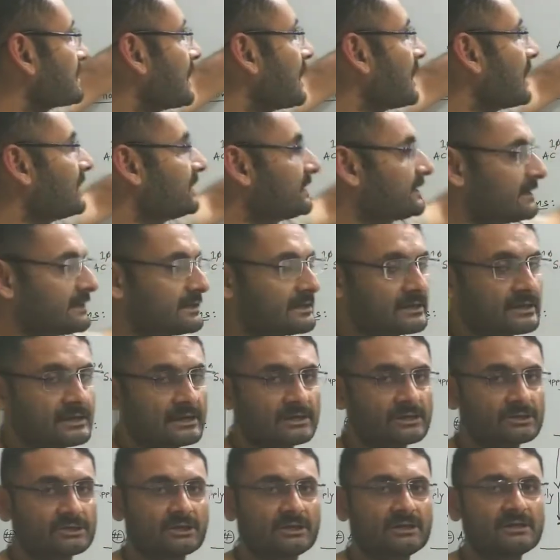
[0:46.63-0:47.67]
start
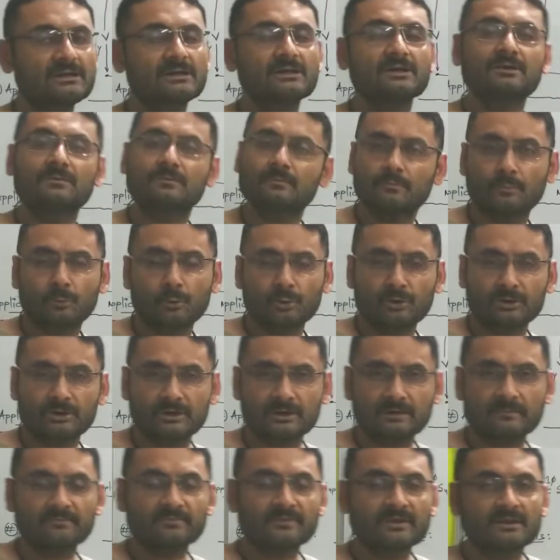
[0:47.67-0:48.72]
induction
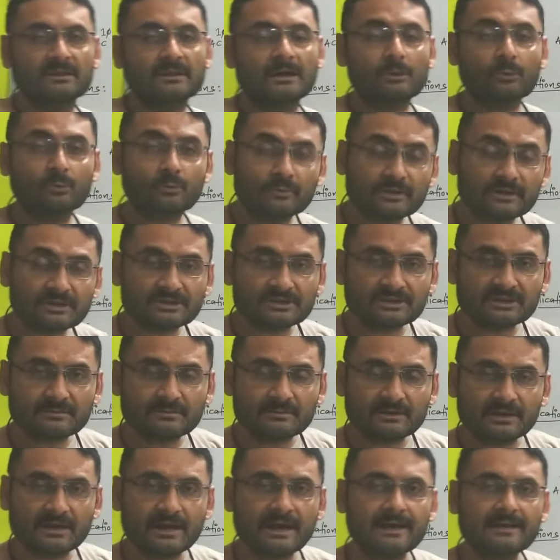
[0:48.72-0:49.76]
motor. Now question
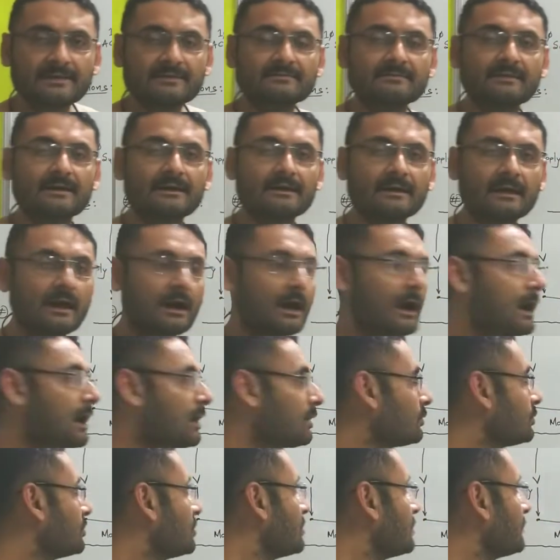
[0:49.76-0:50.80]
may arise that
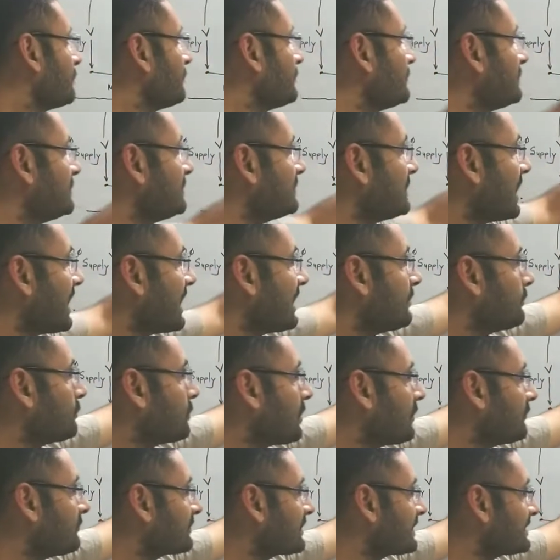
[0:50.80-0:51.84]
how with the help
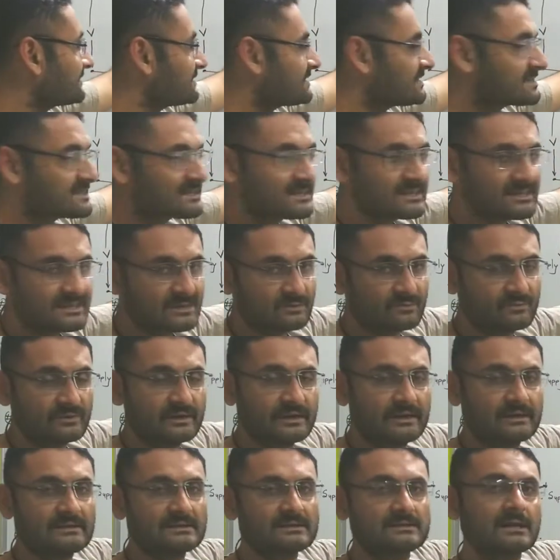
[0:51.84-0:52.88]
of resistor we
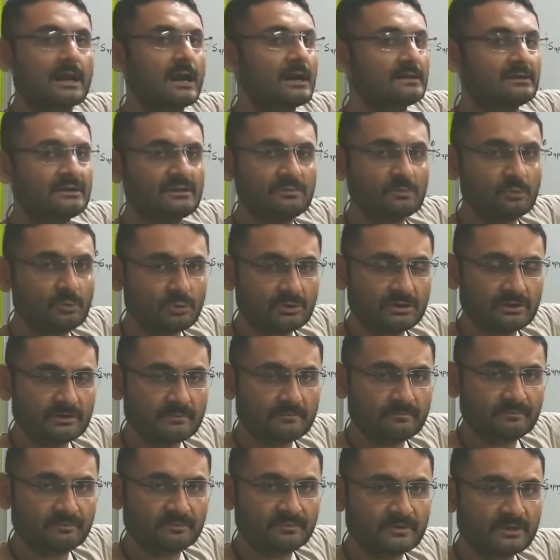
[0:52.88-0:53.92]
can start the motor.
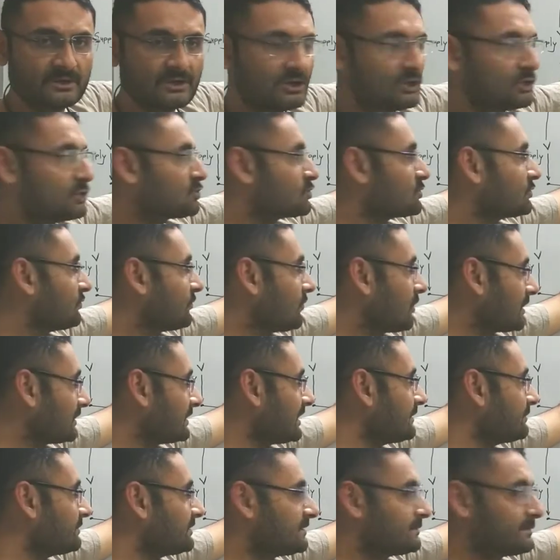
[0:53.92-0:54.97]
So for
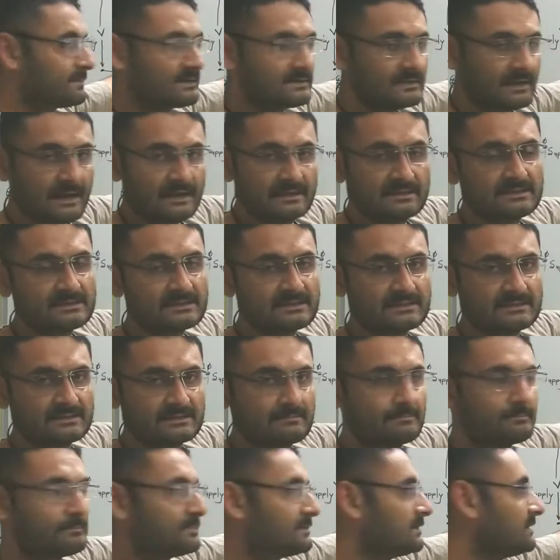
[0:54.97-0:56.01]
that purpose, answer is
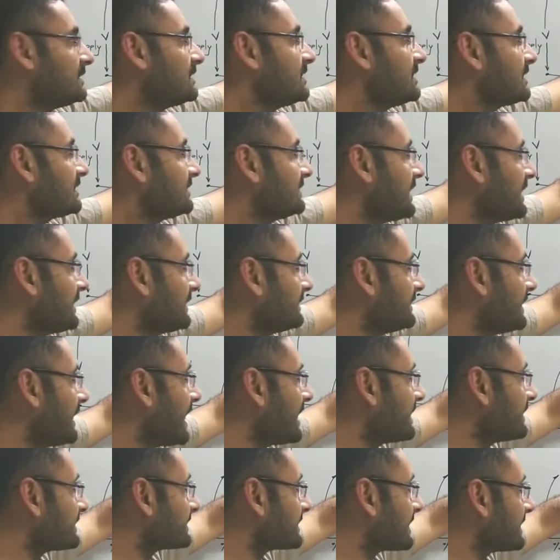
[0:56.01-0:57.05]
simple, that
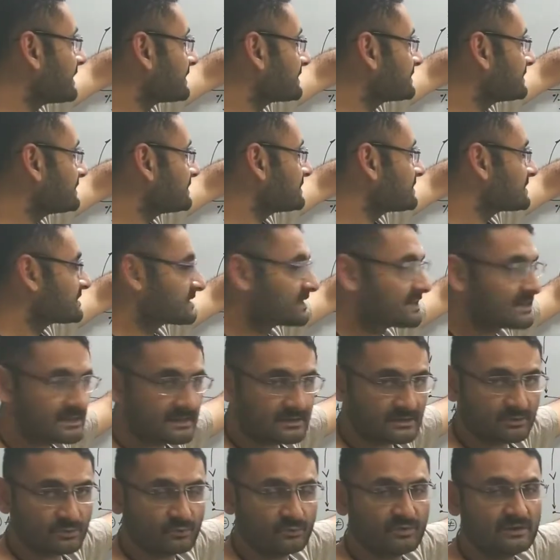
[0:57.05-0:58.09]

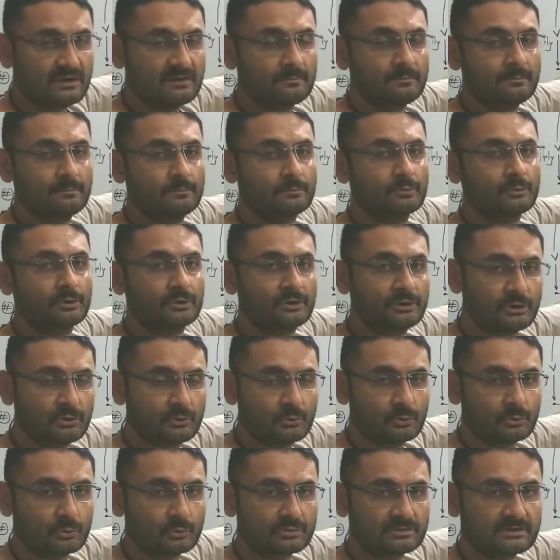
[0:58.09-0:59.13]
resistor will
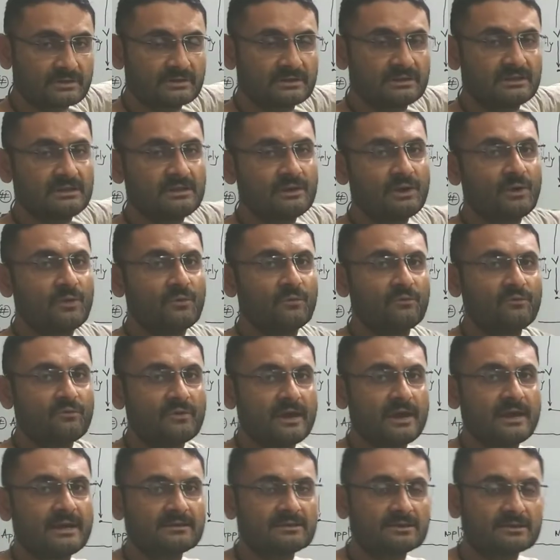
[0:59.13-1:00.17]
produce the
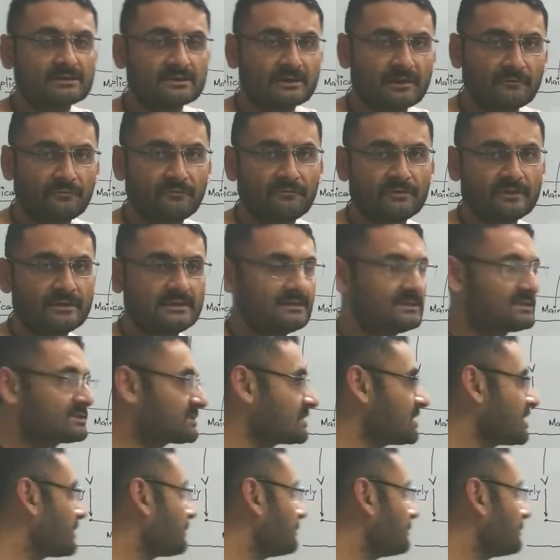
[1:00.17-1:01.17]
phase difference